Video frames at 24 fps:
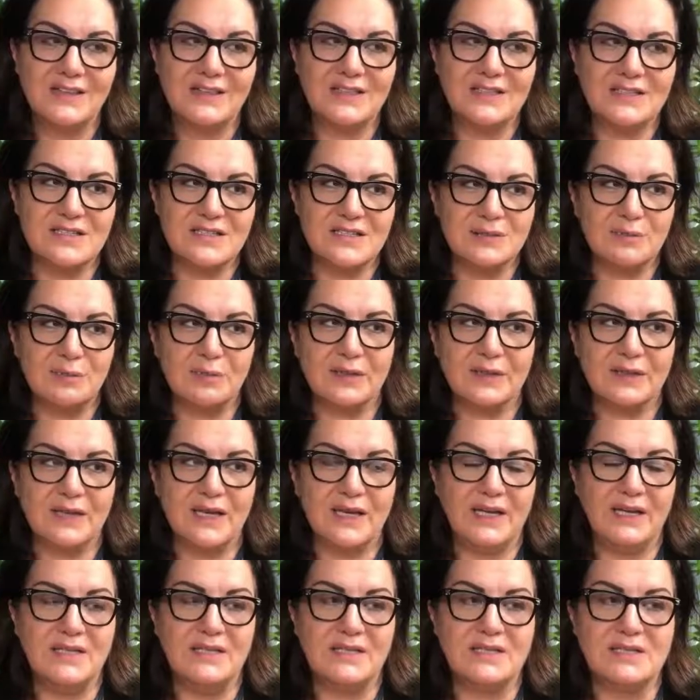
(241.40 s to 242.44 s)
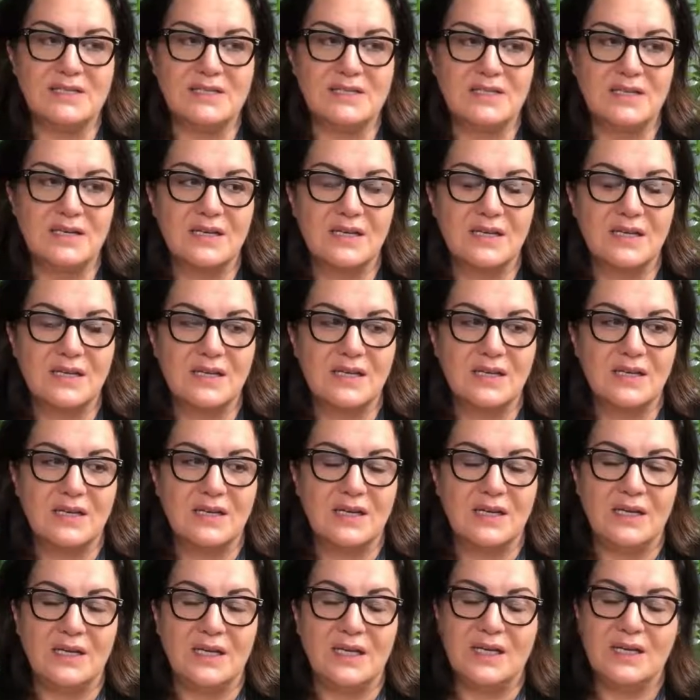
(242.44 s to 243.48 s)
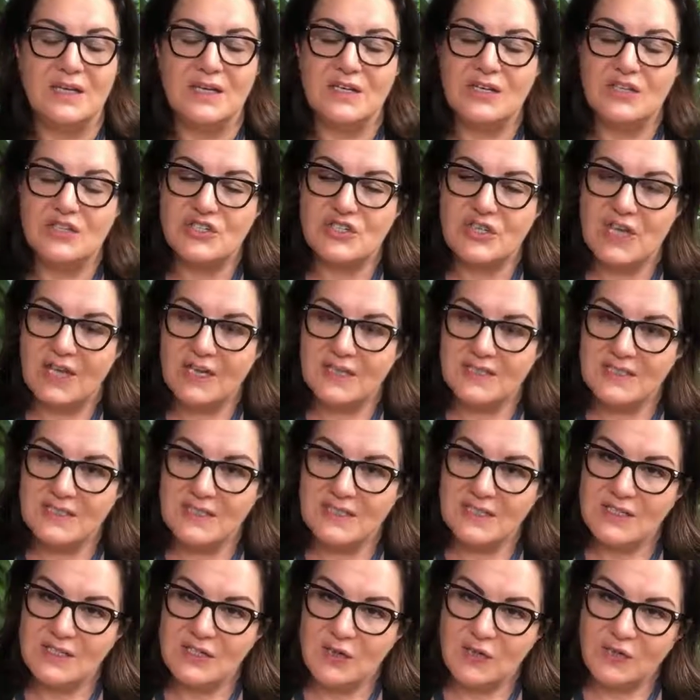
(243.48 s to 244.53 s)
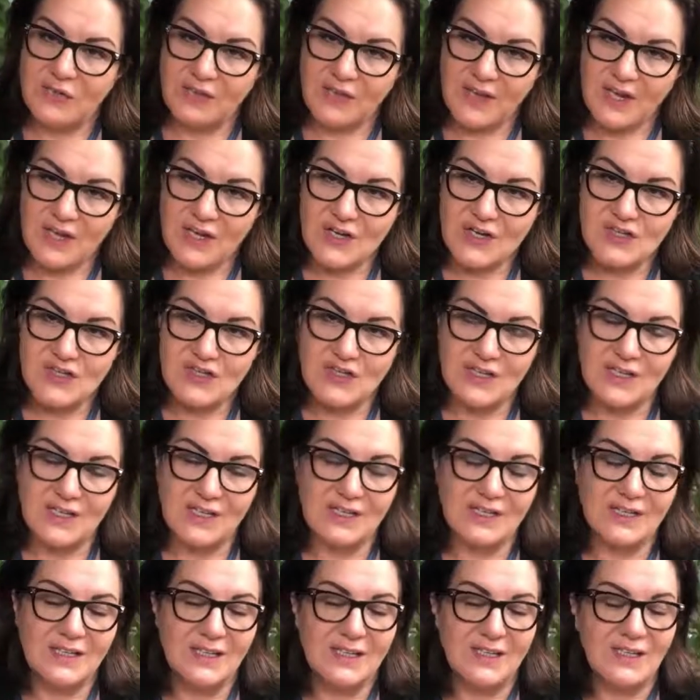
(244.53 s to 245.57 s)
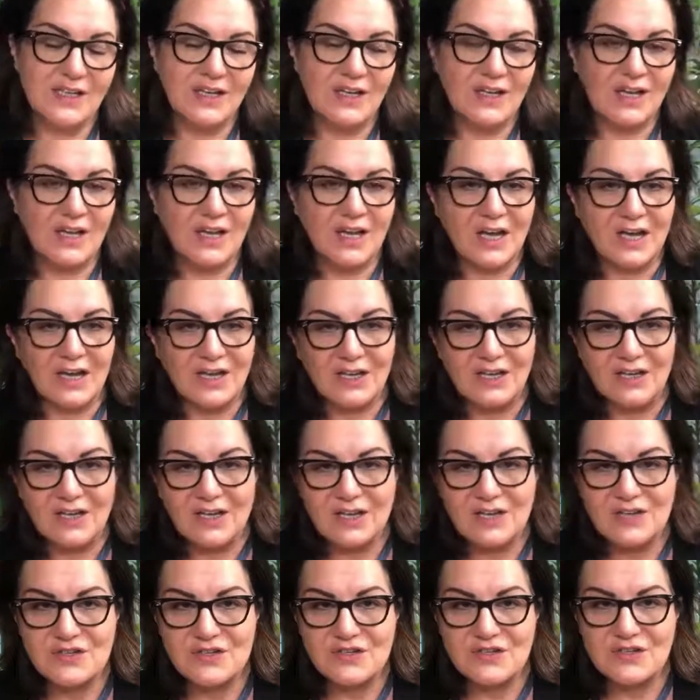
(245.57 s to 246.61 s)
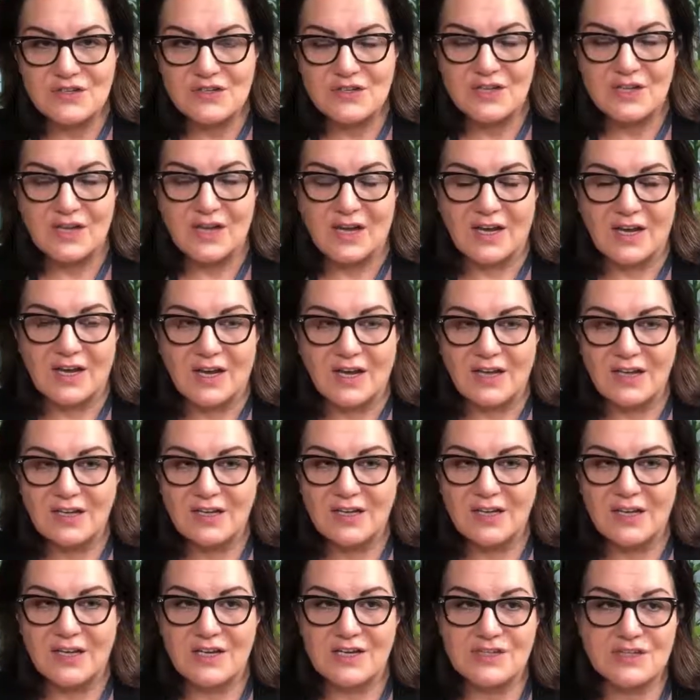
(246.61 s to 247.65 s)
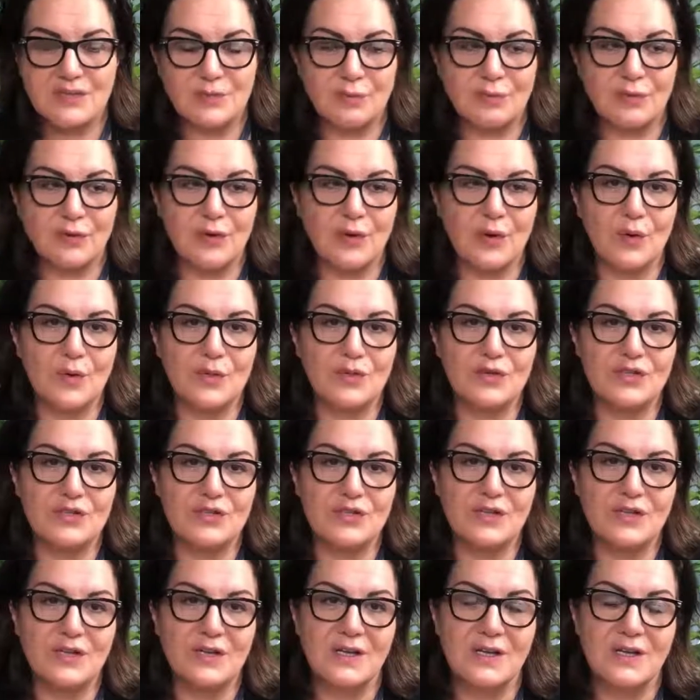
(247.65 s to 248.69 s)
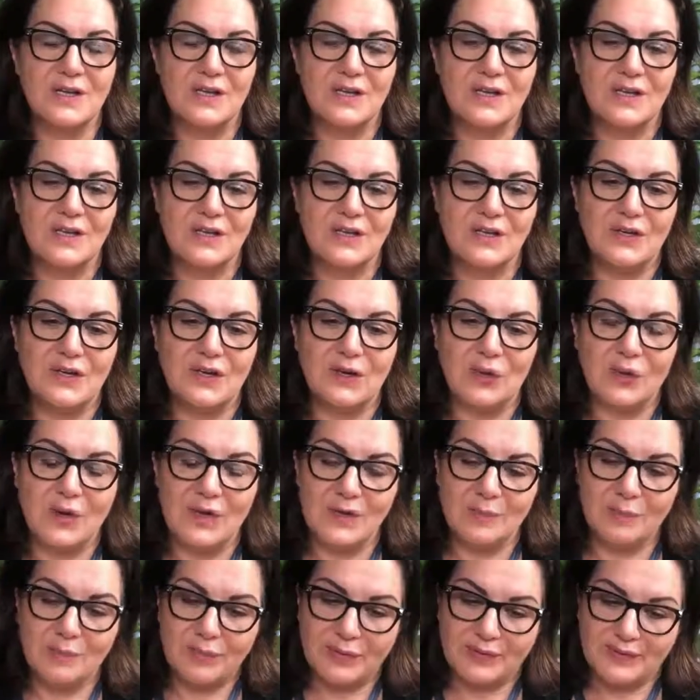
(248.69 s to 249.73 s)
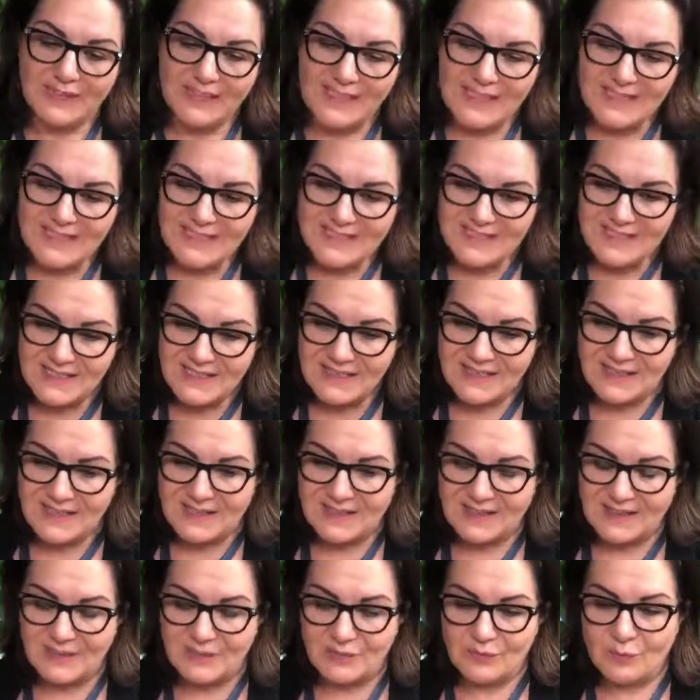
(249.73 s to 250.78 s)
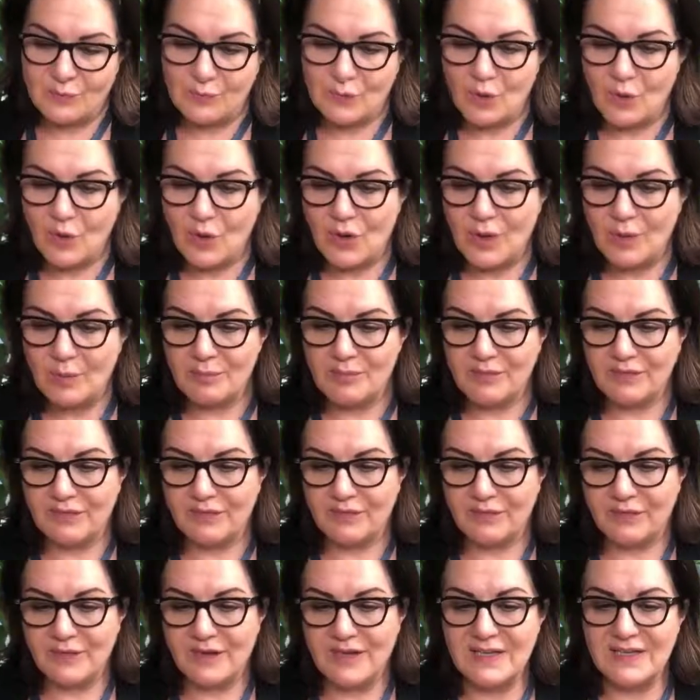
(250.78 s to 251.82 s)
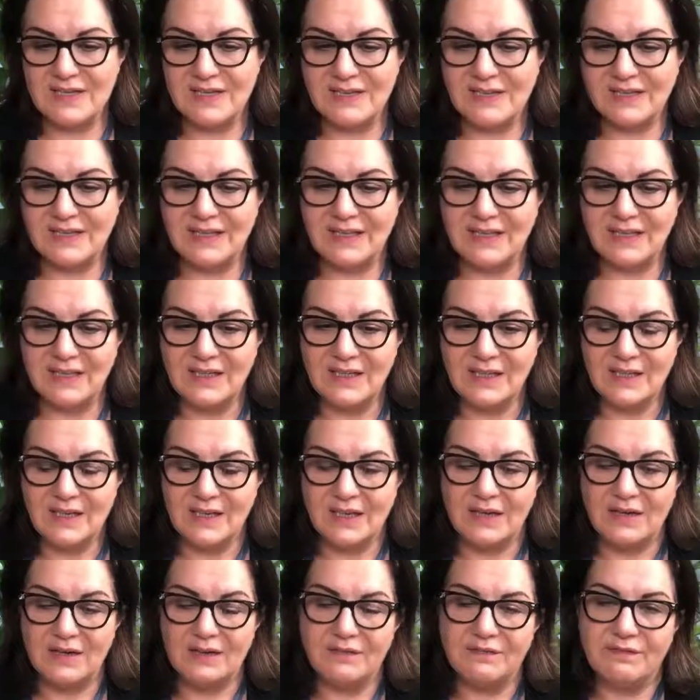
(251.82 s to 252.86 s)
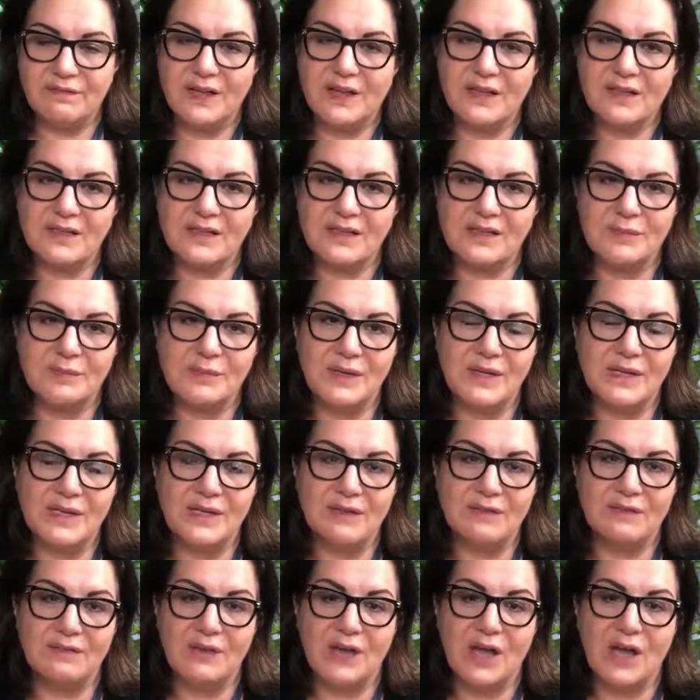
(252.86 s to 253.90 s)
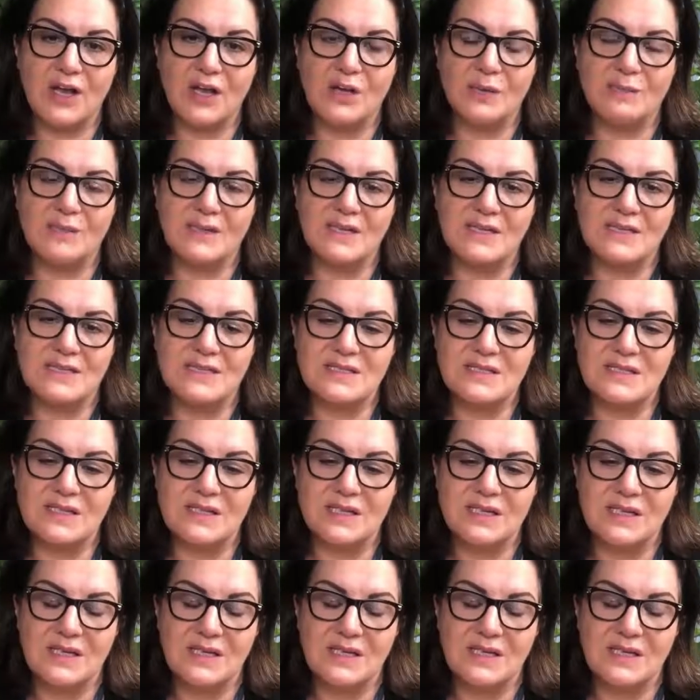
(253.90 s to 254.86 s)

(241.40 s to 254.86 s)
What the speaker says: this place and injecting innovation, cutting edge approach, and planting it in warm, friendly, and welcoming environment